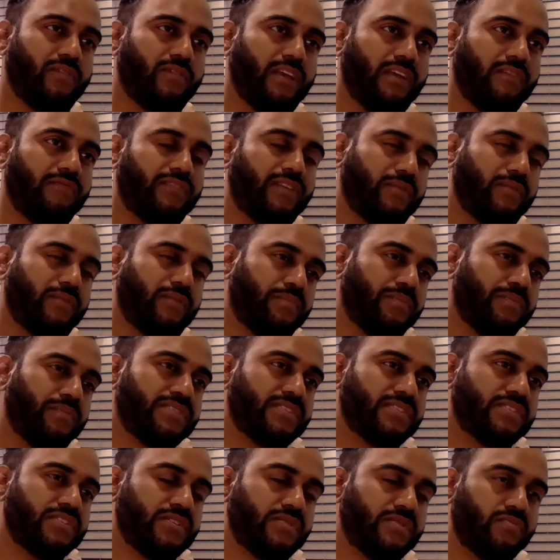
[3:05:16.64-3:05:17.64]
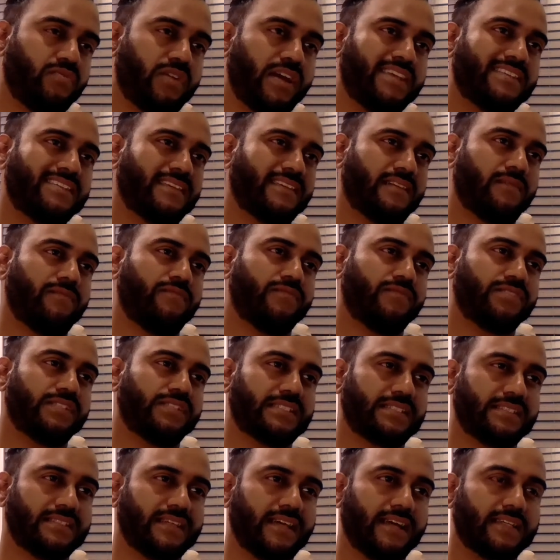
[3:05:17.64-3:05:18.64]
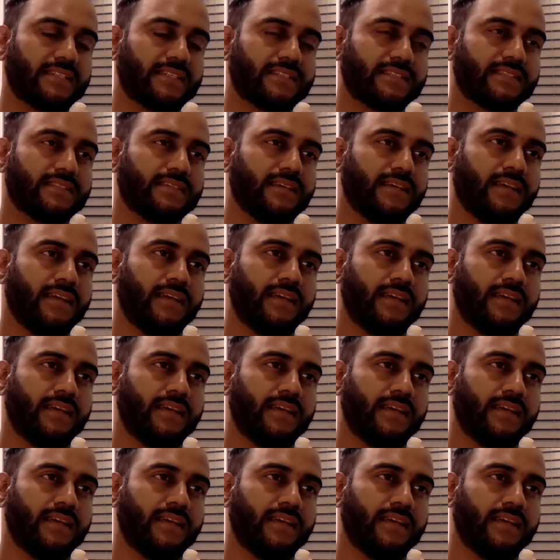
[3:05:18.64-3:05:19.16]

if they were positioned right, set up for success.